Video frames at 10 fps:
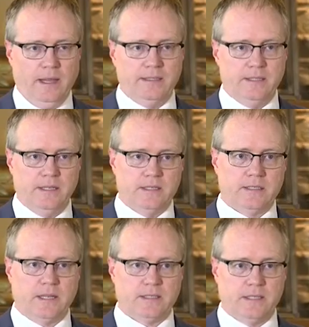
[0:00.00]

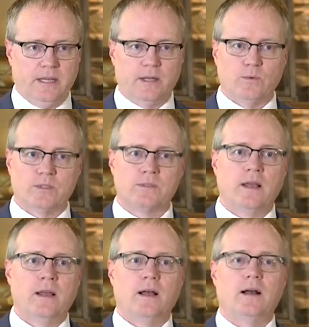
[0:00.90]
1816, it
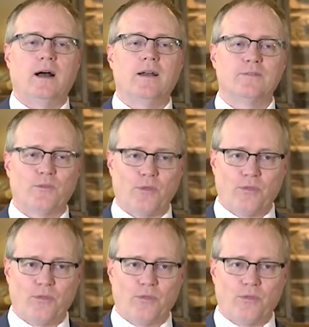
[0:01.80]
was under the